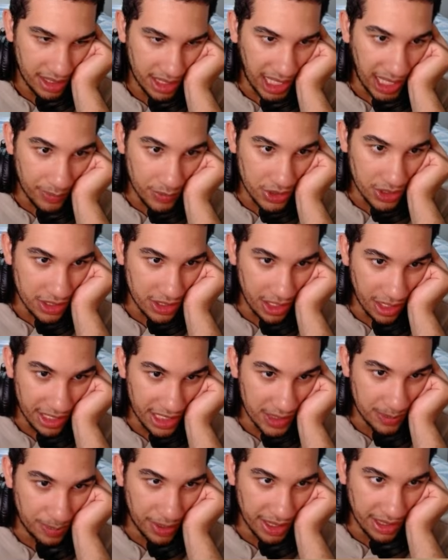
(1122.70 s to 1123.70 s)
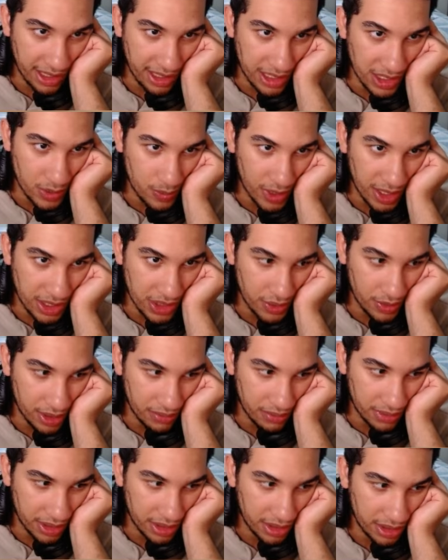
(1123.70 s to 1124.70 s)
I was not expecting this
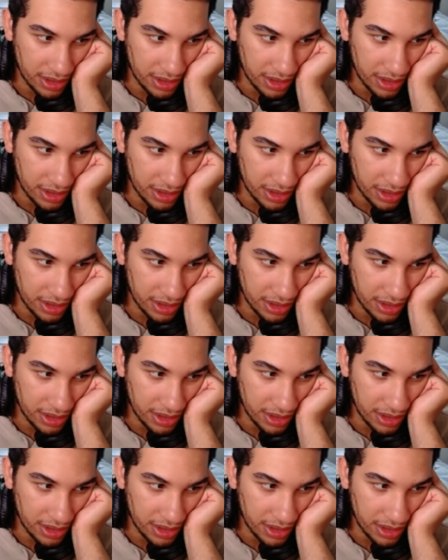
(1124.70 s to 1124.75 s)
whatsoever.